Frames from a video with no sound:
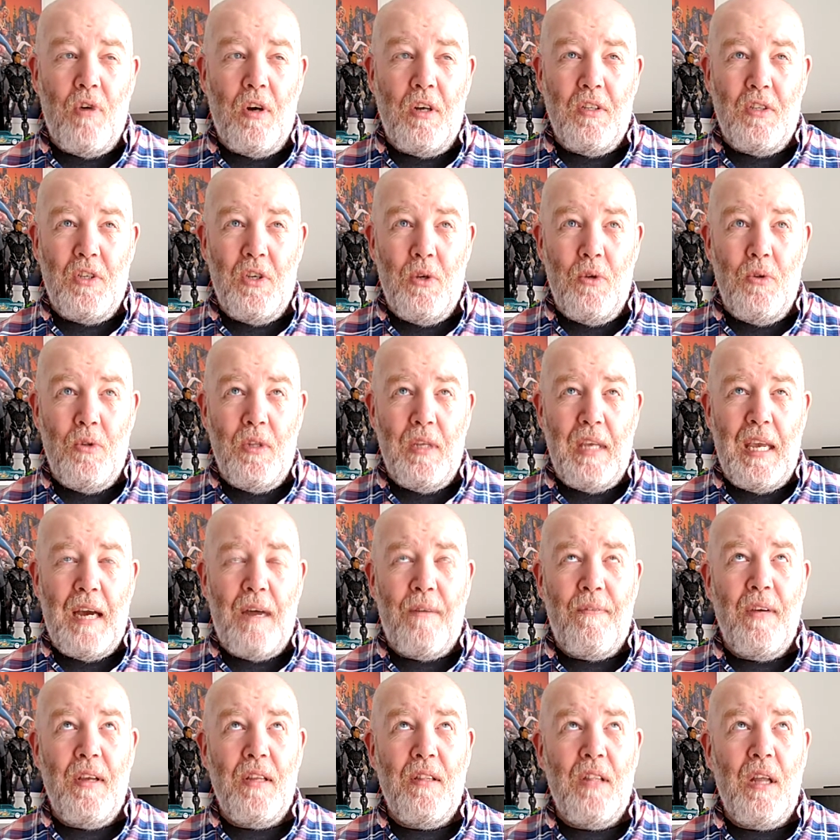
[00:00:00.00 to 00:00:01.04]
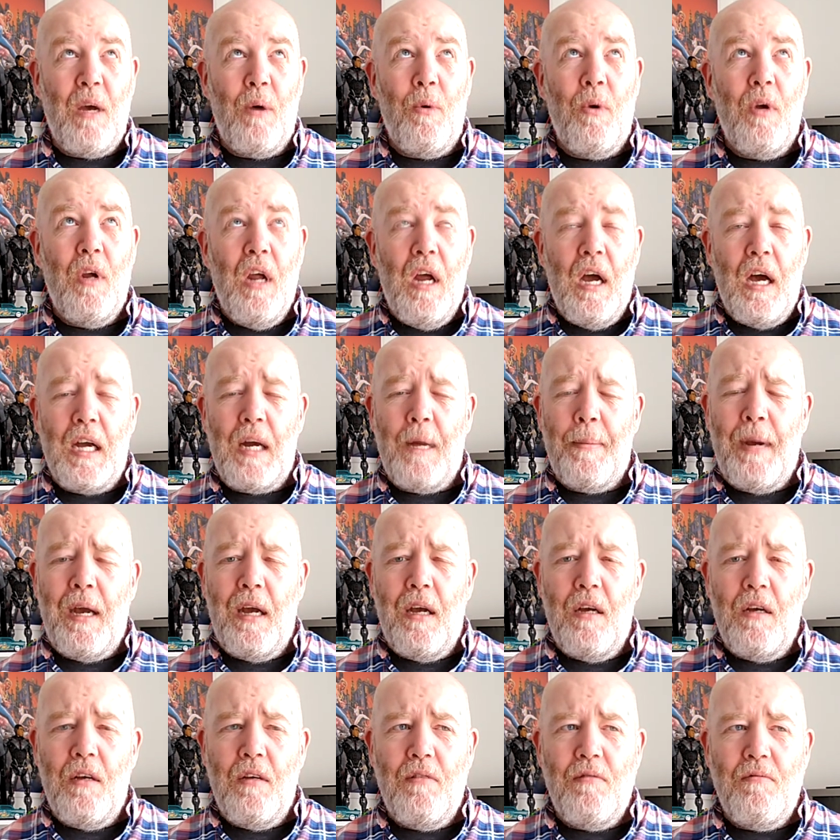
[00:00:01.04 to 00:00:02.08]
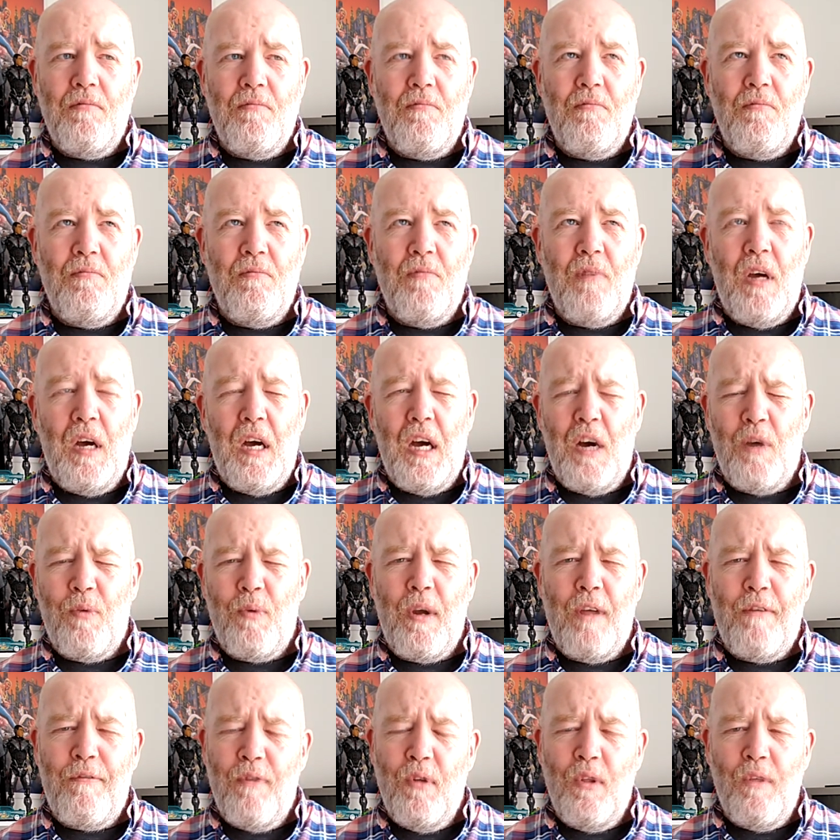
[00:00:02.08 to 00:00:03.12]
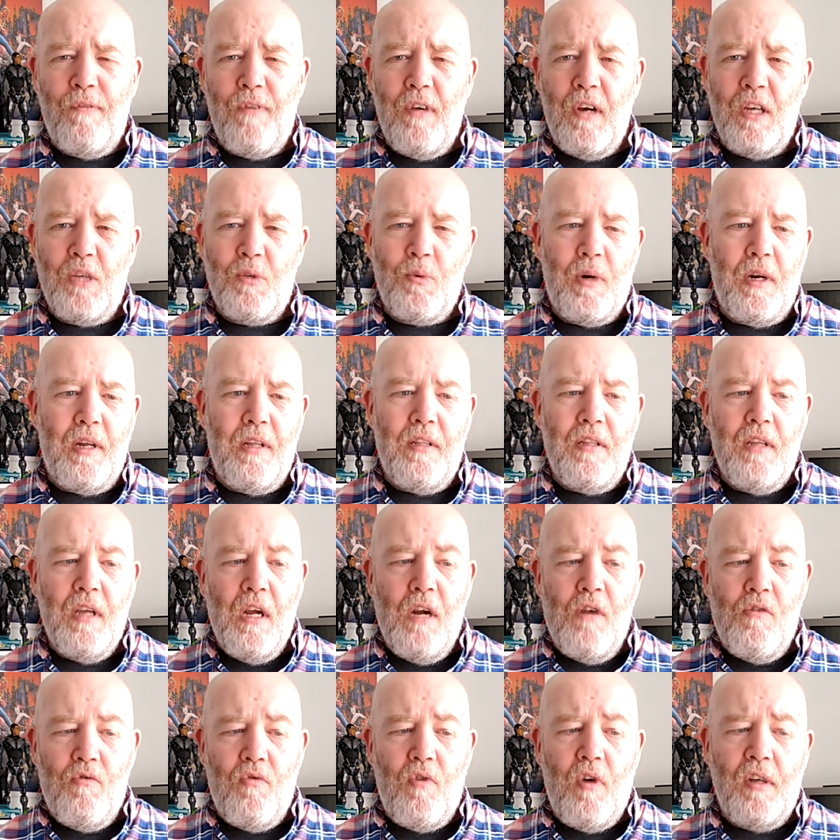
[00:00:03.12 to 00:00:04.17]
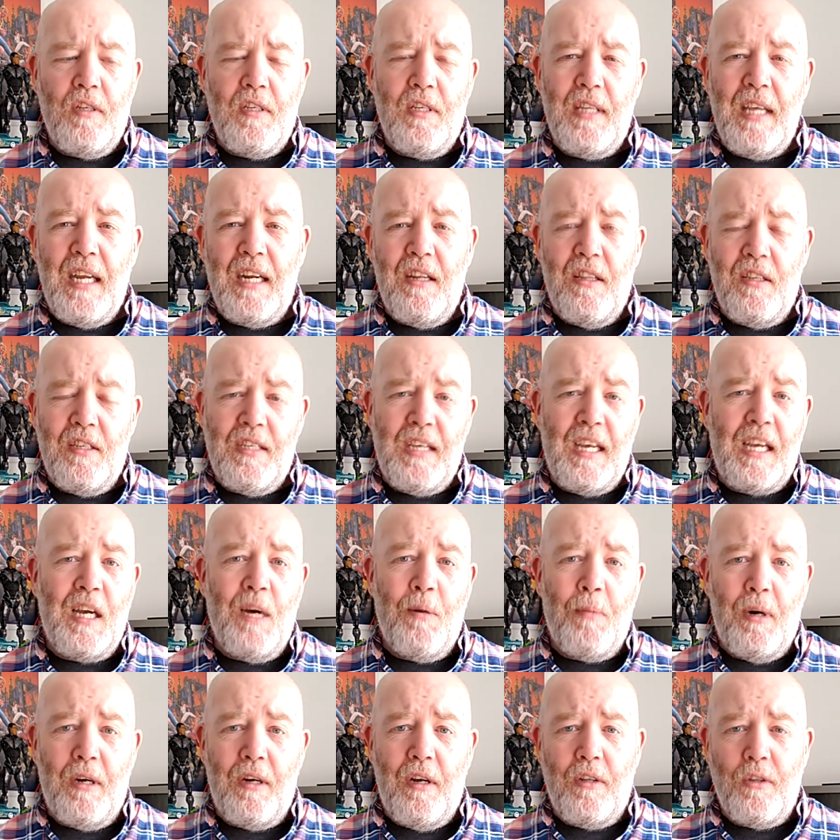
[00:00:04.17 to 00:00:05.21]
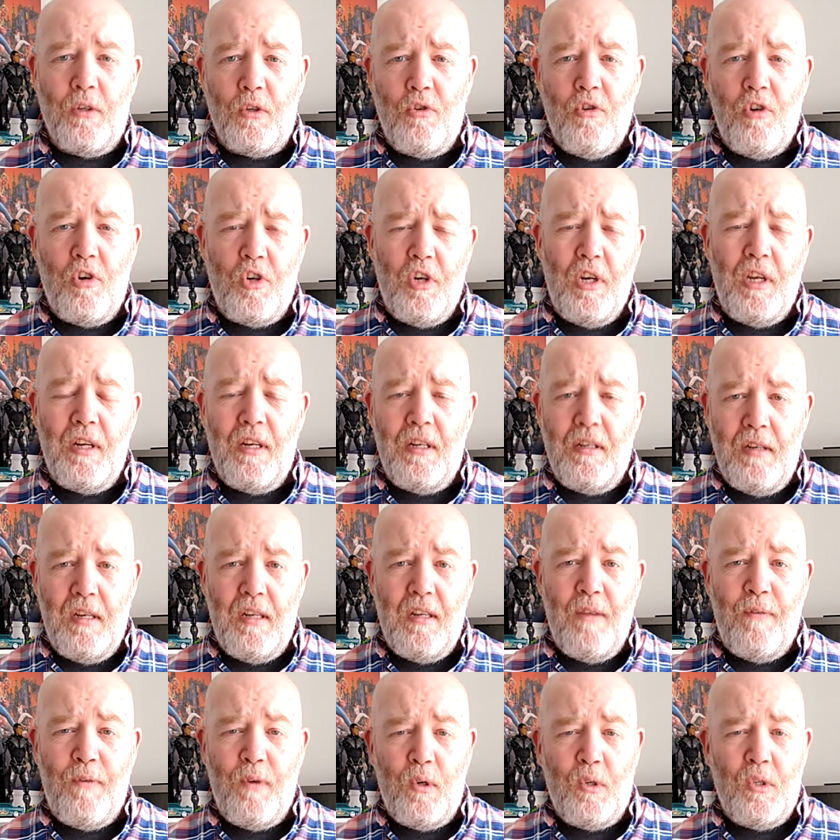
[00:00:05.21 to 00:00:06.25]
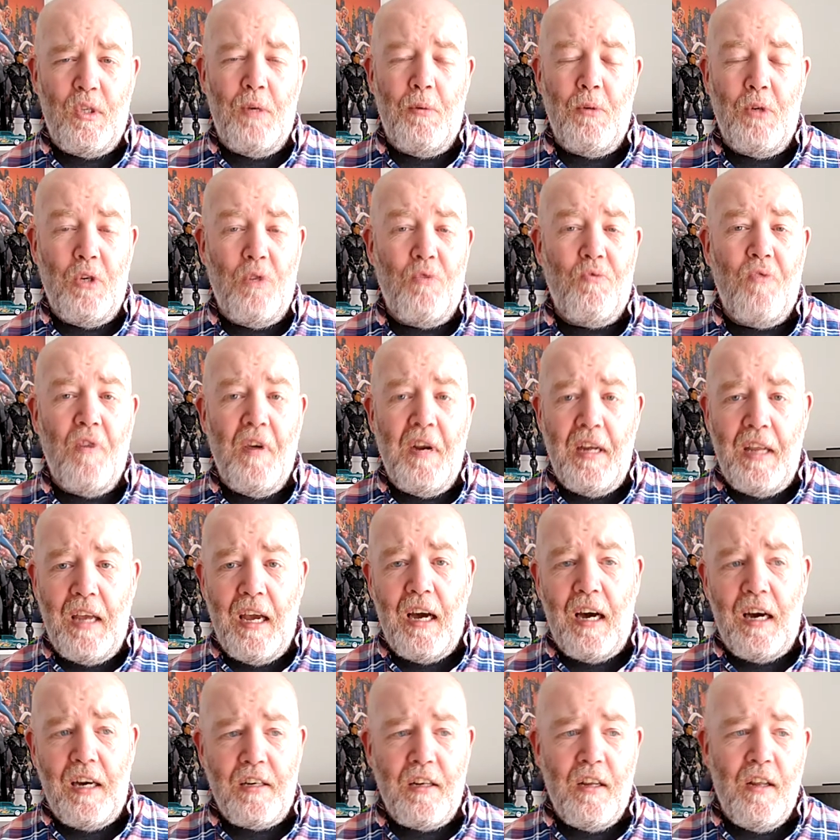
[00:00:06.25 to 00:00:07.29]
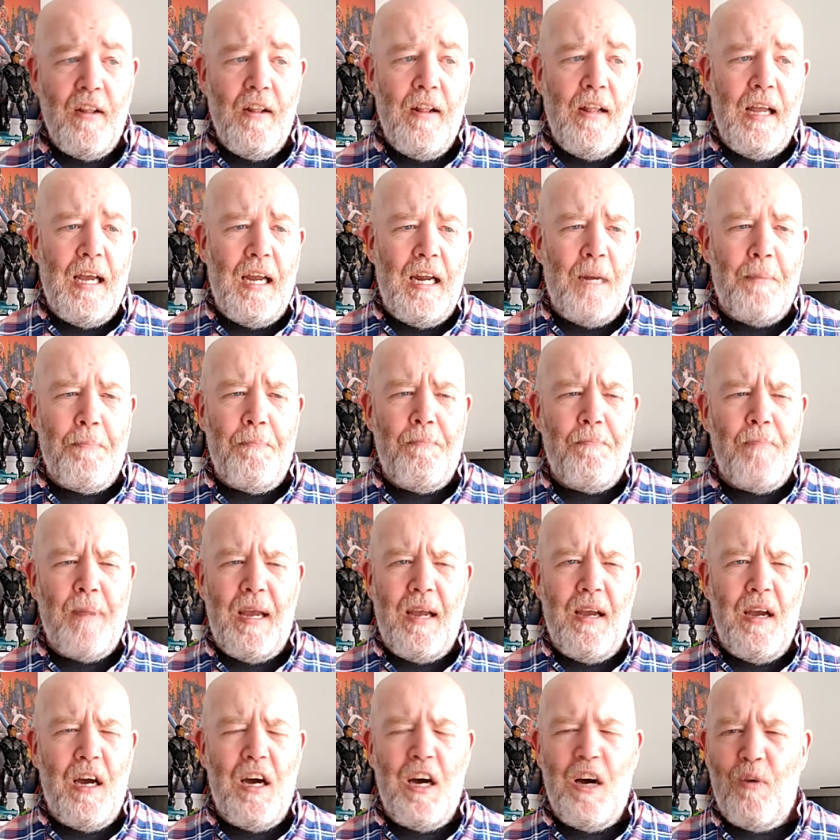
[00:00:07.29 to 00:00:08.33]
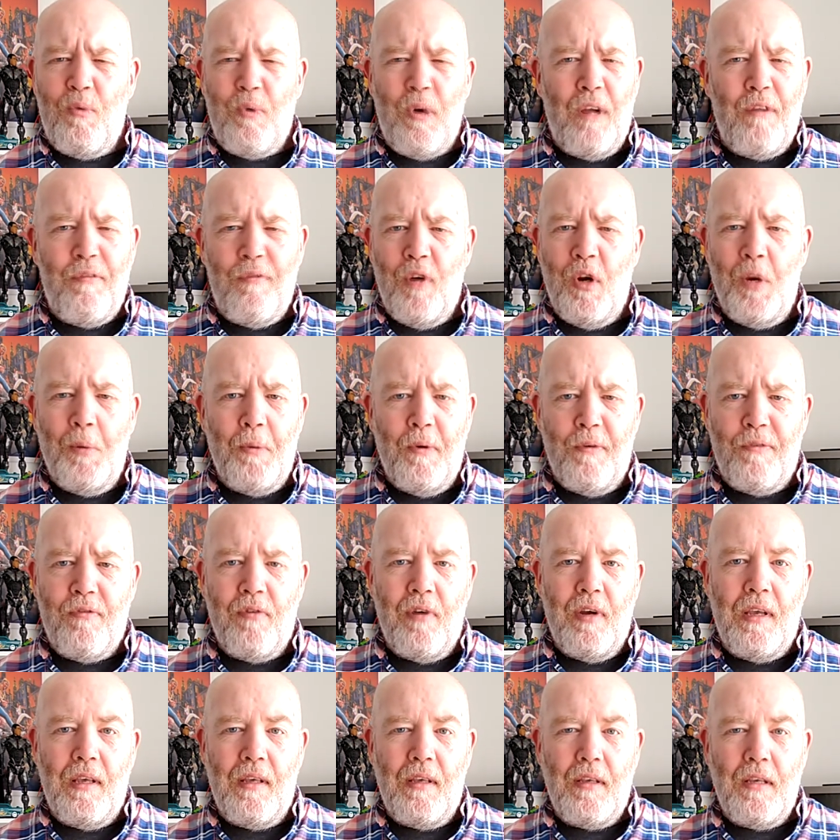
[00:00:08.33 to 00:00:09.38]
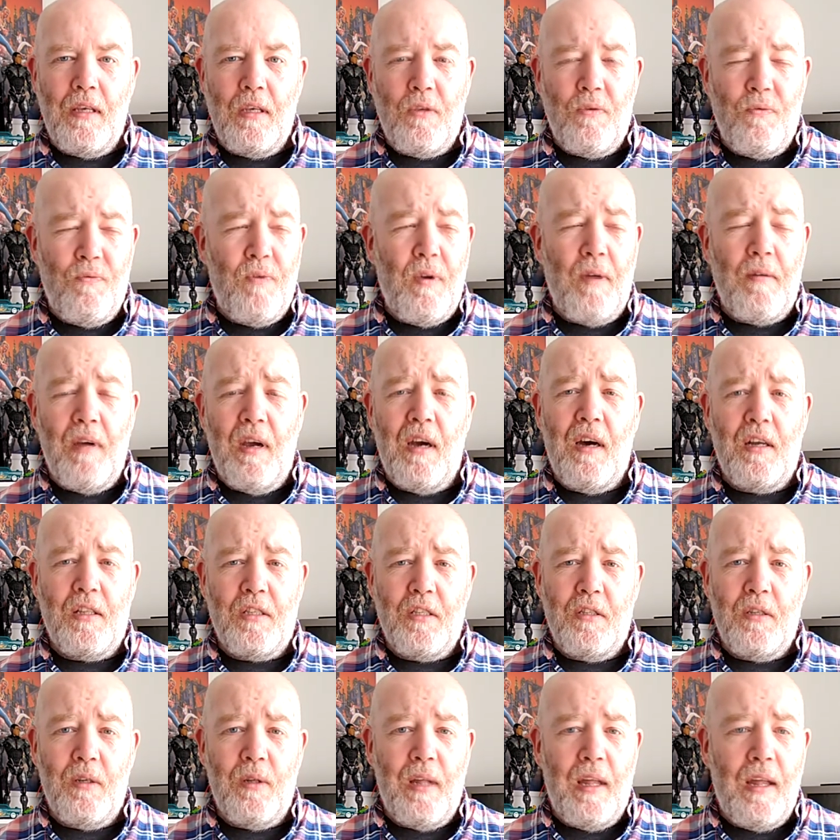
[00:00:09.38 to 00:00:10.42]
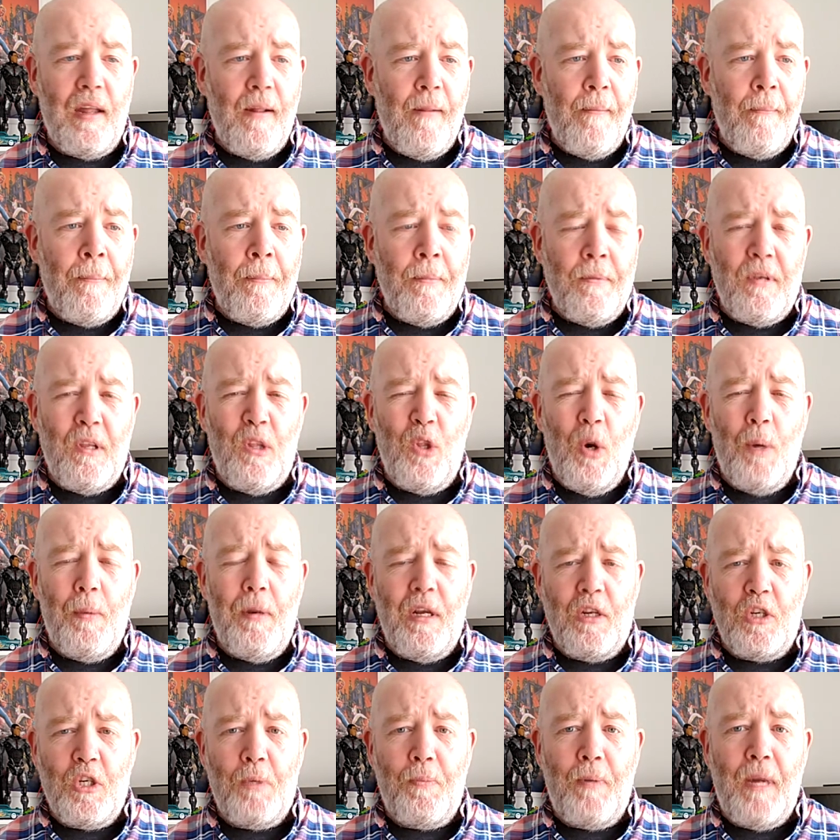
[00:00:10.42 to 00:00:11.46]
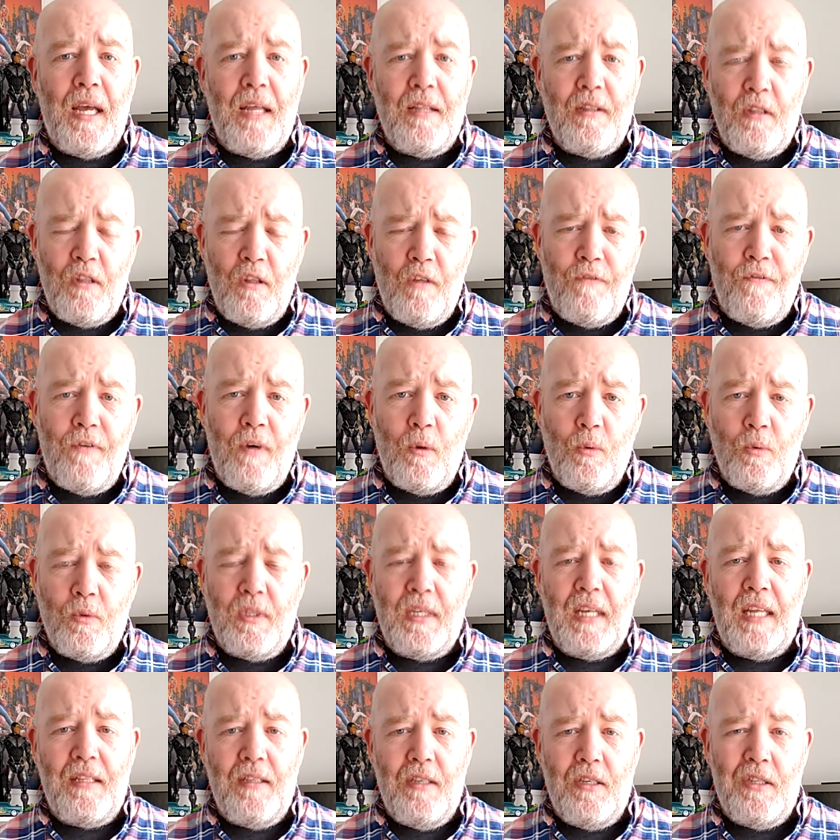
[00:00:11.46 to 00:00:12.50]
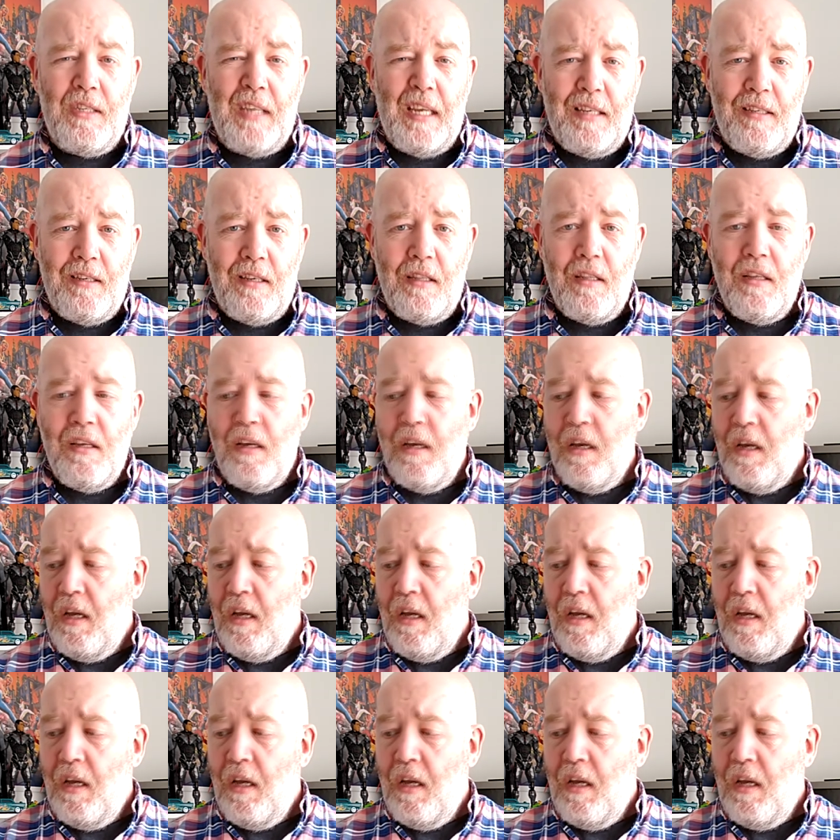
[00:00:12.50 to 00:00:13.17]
right to I got about halfway through the first one and right to the end of the second one on crushing difficulty, which is really hard, and about halfway through number 3. It's very hard to do that. So normally I just play on the default center setting.